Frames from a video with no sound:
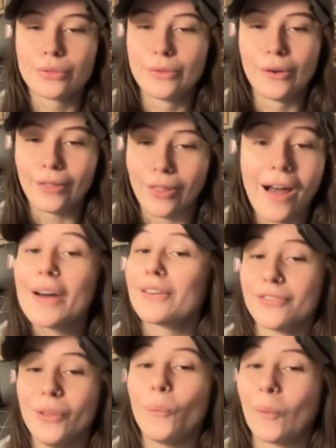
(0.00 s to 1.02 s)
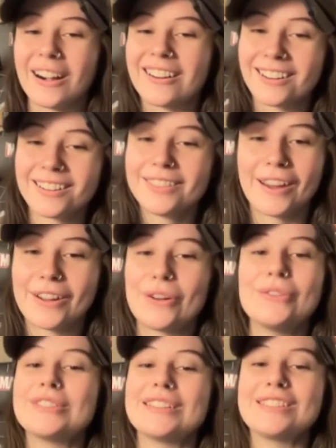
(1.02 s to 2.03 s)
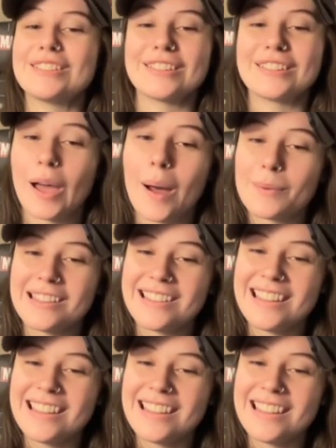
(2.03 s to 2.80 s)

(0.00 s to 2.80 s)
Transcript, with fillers: a lot of the work that goes into this hobby.